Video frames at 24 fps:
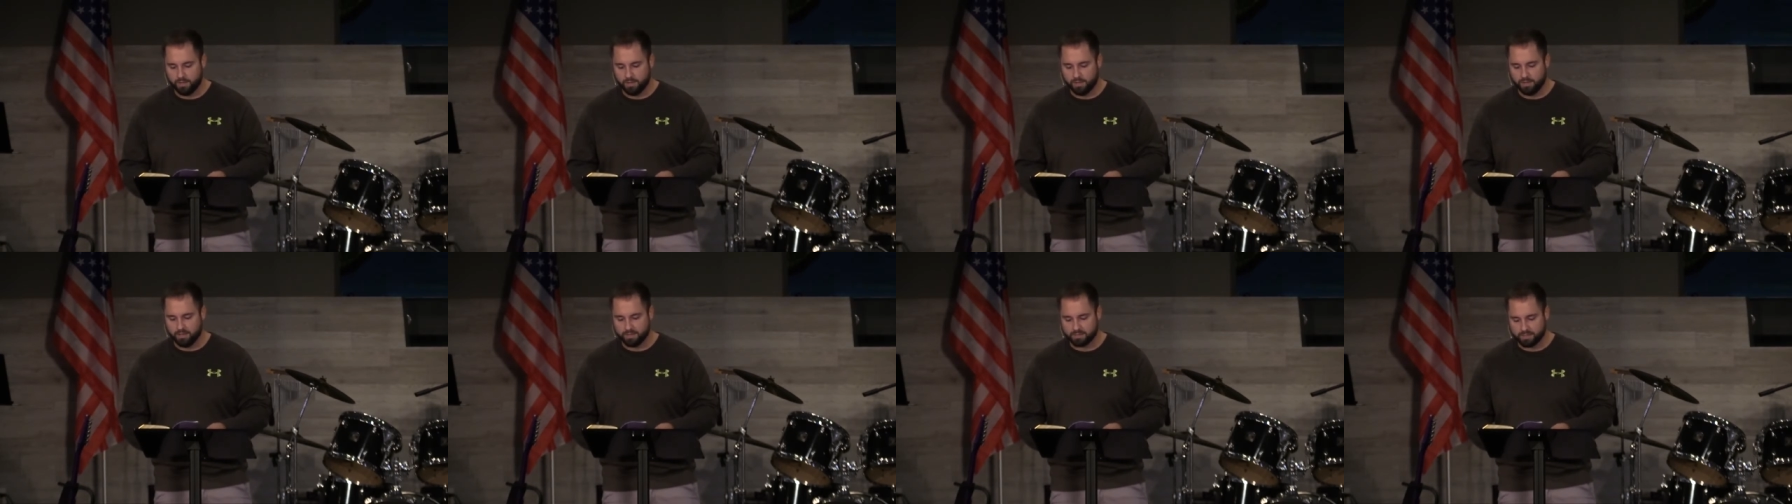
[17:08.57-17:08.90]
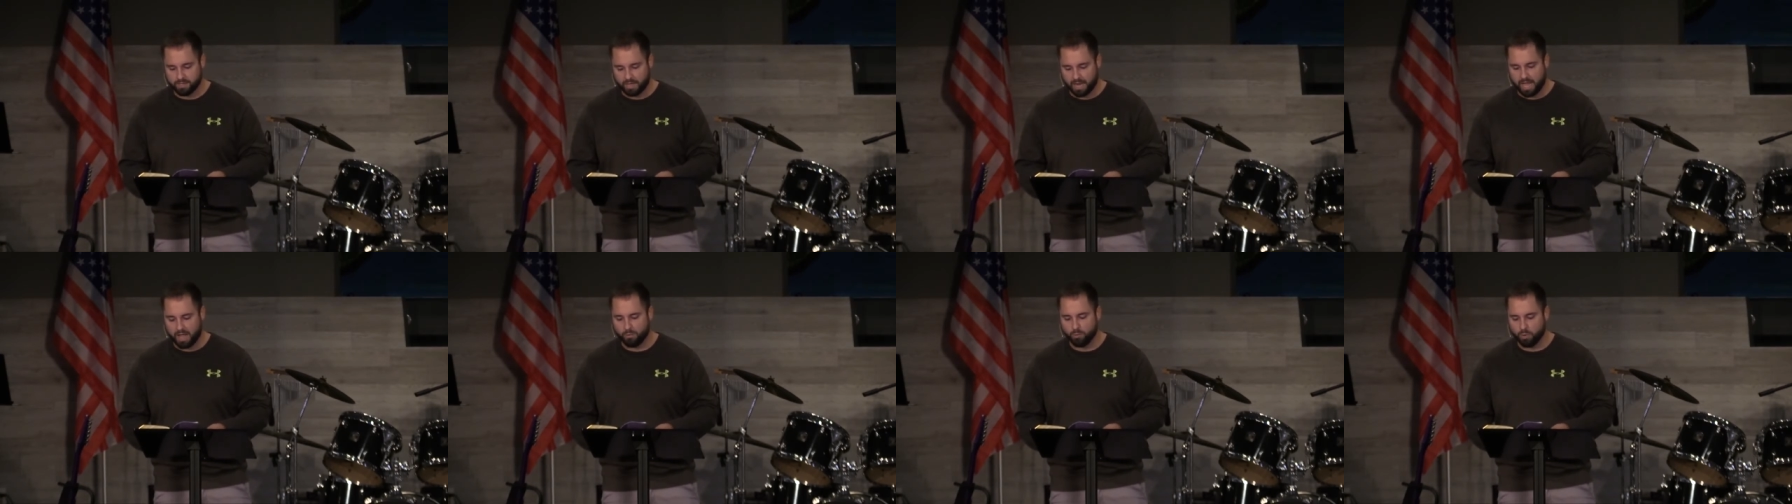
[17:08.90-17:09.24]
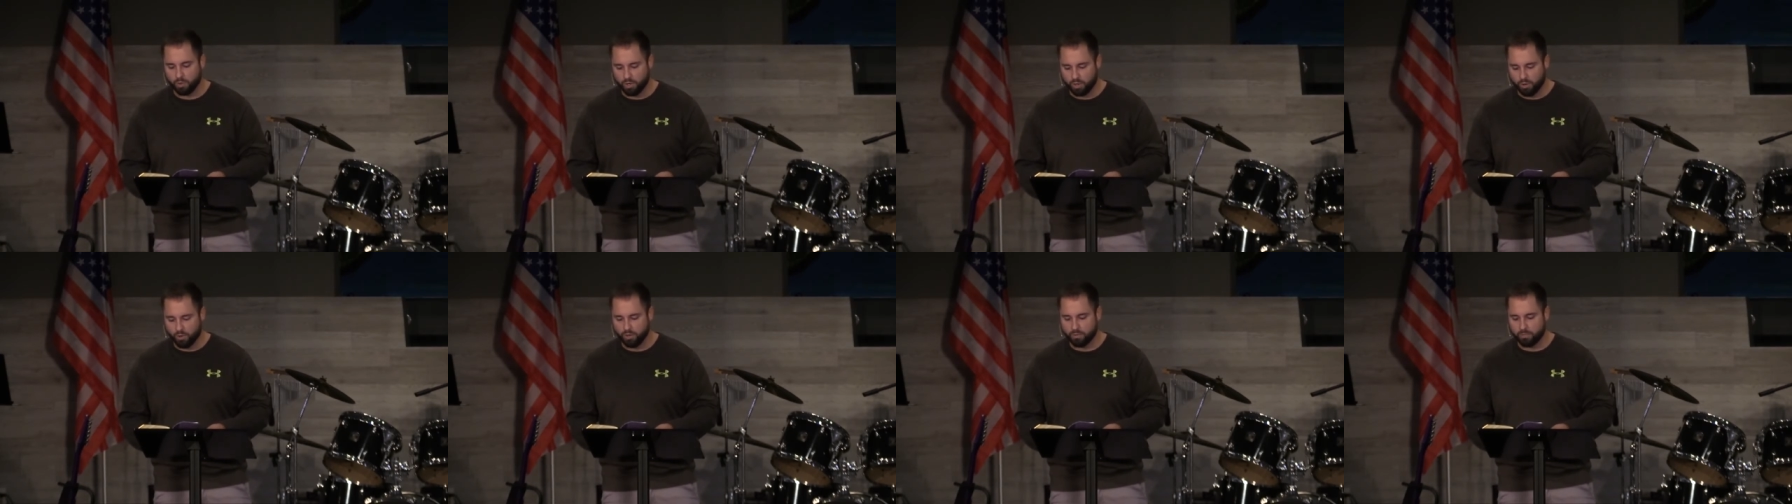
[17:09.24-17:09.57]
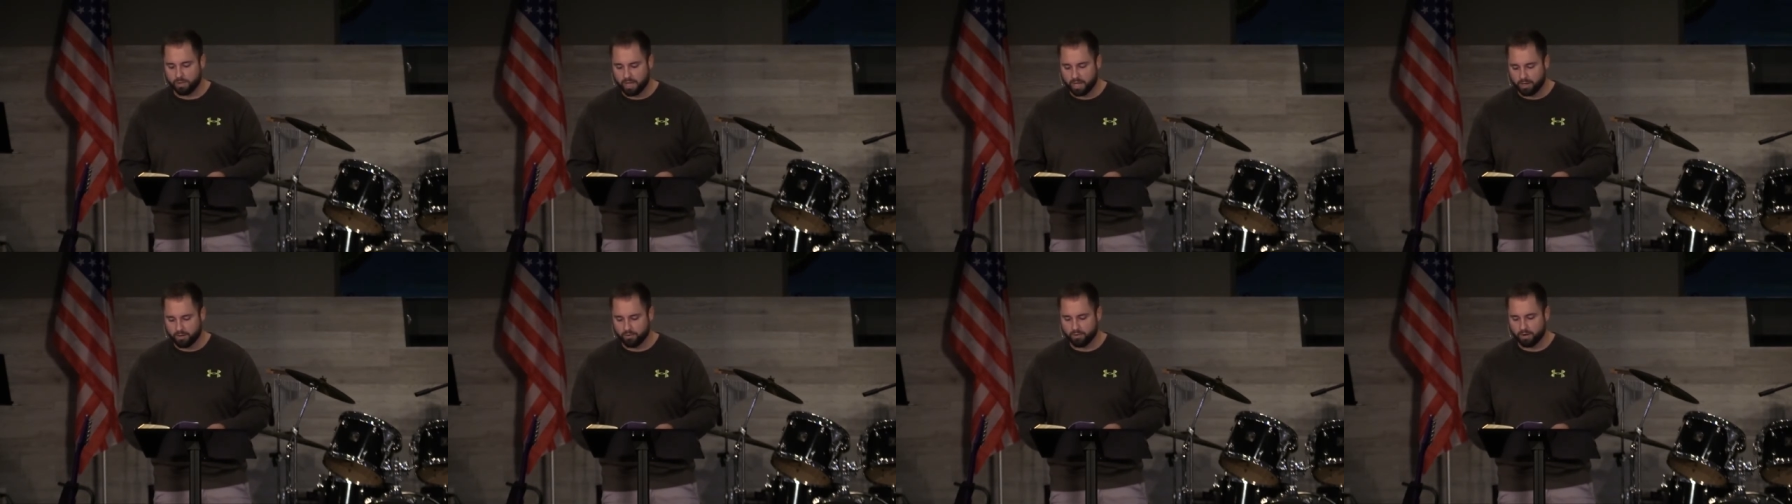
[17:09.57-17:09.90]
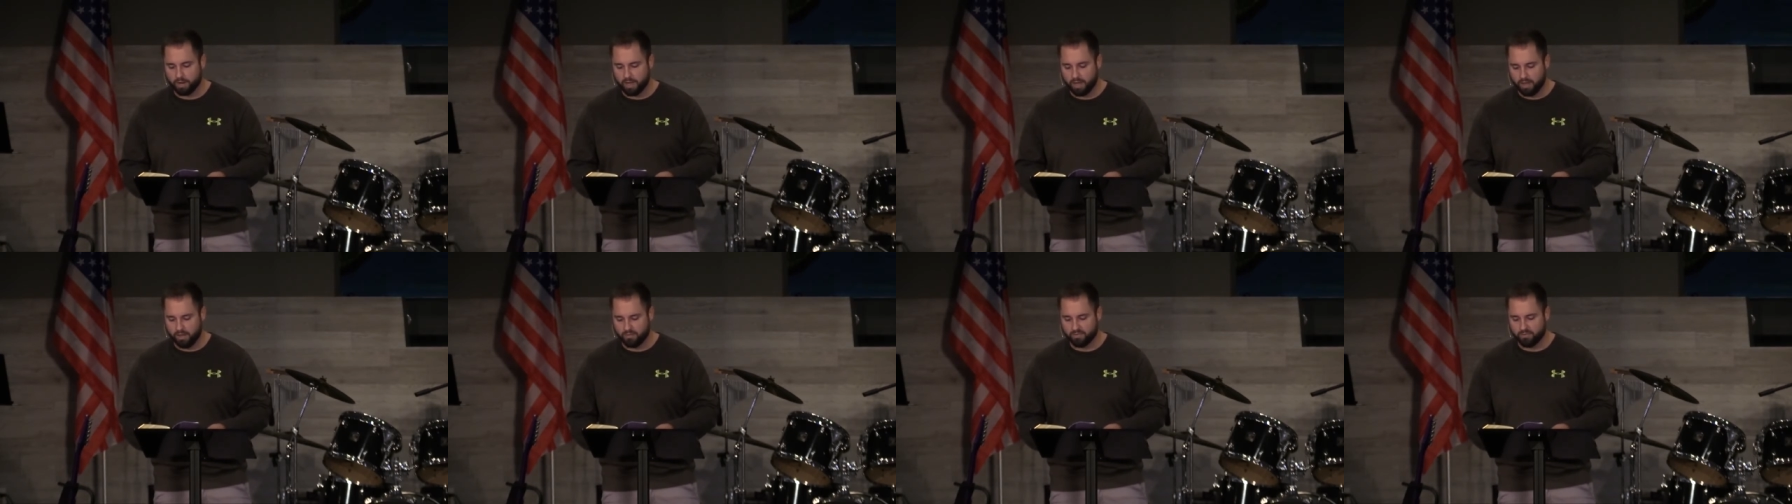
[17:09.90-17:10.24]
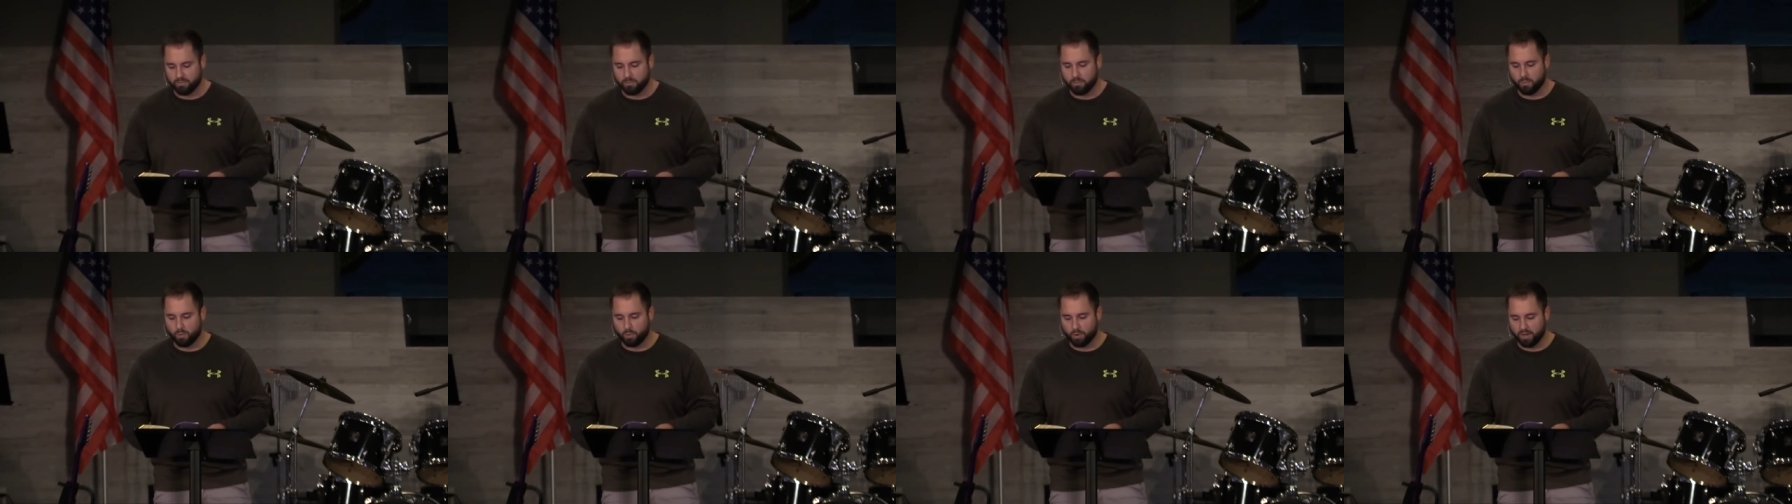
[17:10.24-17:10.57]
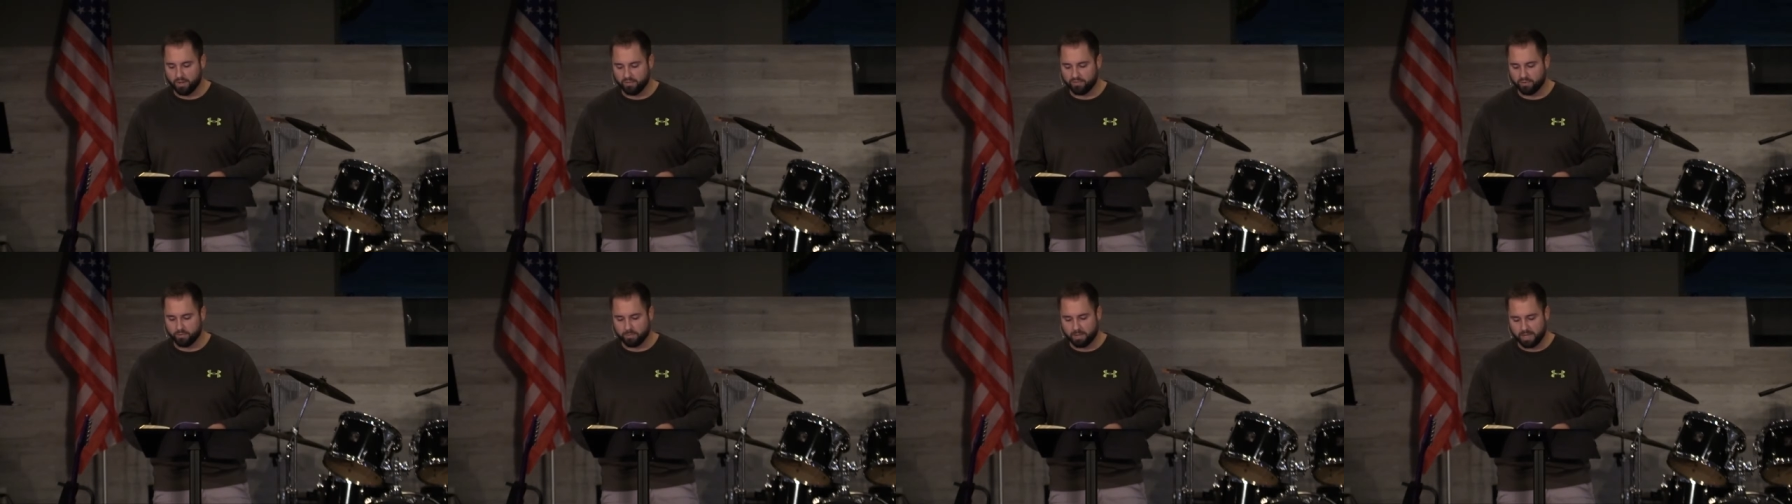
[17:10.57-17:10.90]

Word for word: And he said, I will go to my grave mourning for